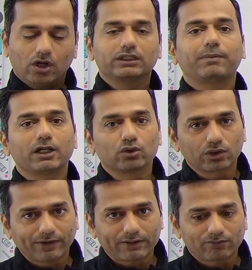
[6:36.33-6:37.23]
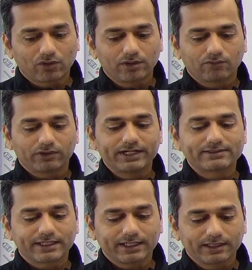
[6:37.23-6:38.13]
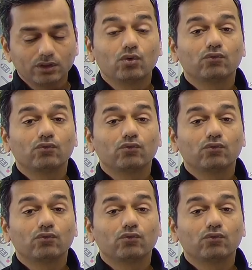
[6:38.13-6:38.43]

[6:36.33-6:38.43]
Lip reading: On the PaloAlto firewall, what did I say?